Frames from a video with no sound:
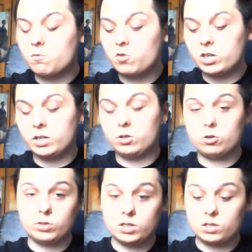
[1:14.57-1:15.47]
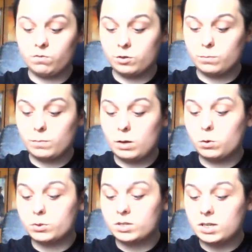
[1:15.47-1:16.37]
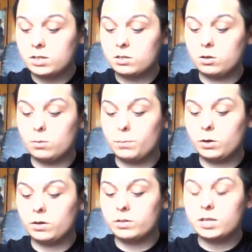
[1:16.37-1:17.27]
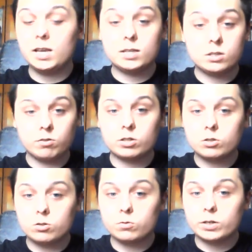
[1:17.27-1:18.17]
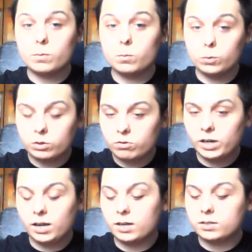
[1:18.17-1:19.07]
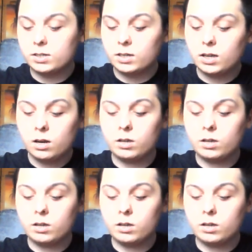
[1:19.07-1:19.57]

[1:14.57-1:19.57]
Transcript: I really enjoyed this film, and whilst it is slow in parts, it is a great story with great acting,